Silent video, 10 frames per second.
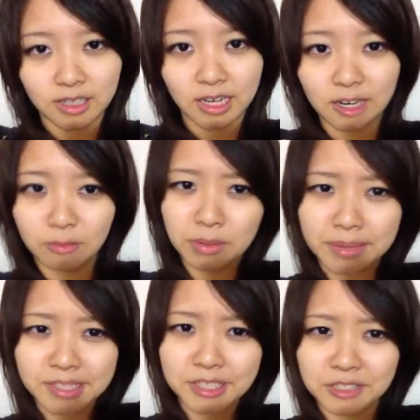I don't know, maybe
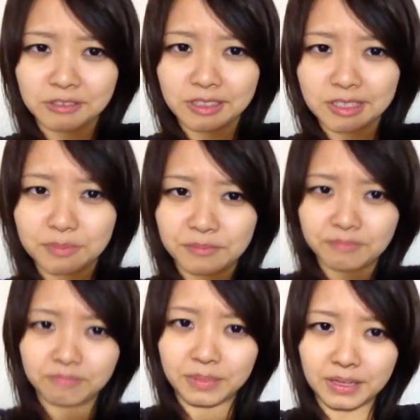I should do this
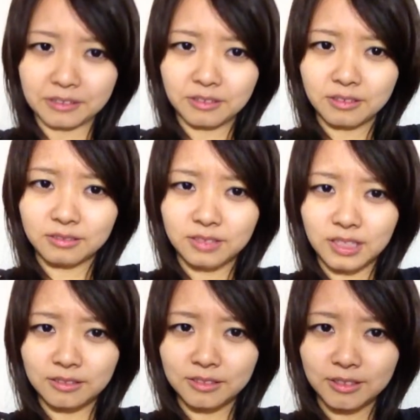better. I
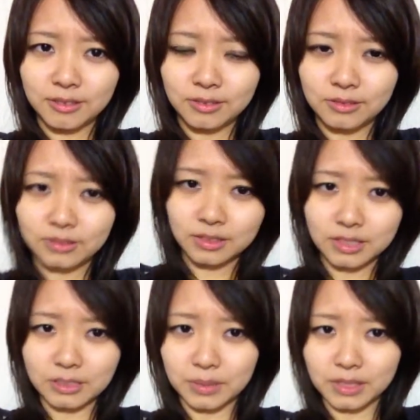don't know.
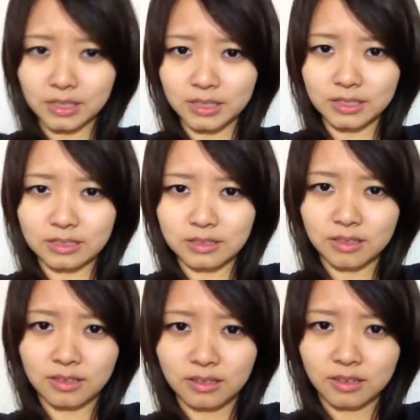Just because
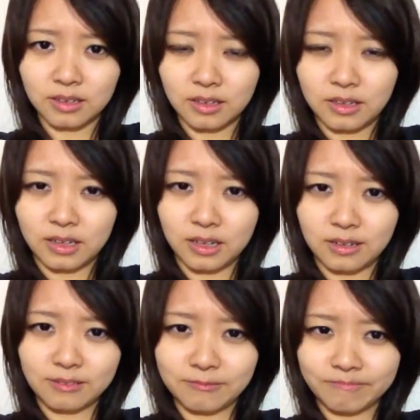
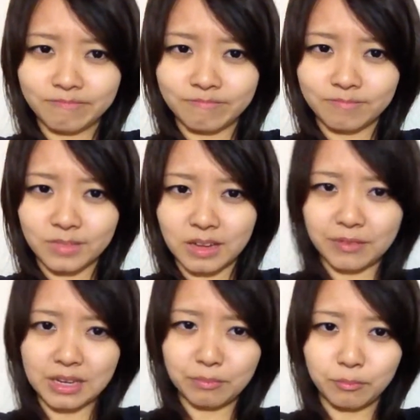um every
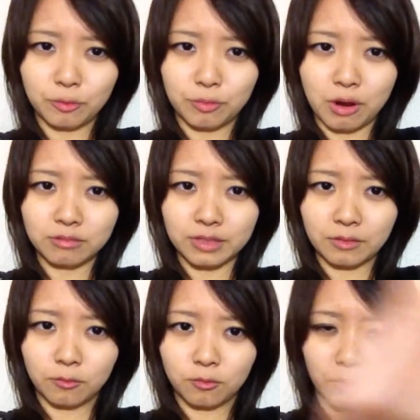time you probably,
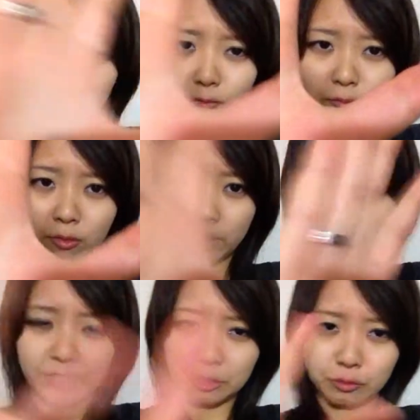
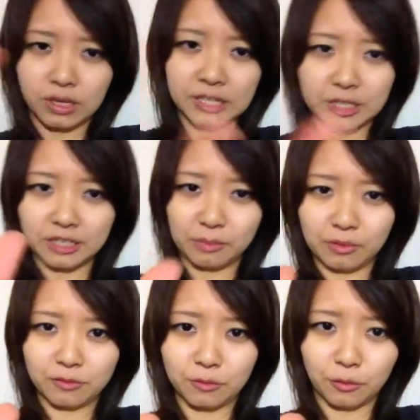as you're watching
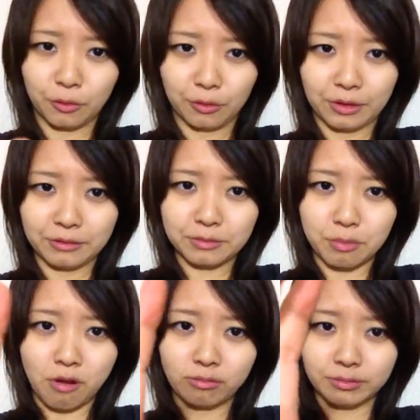before, it was
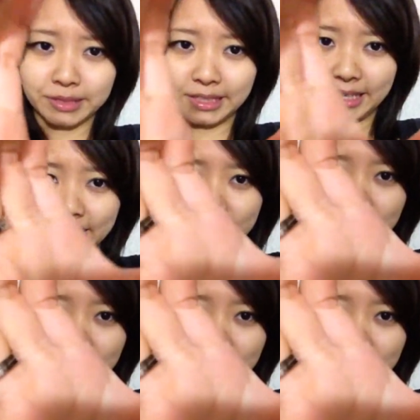probably like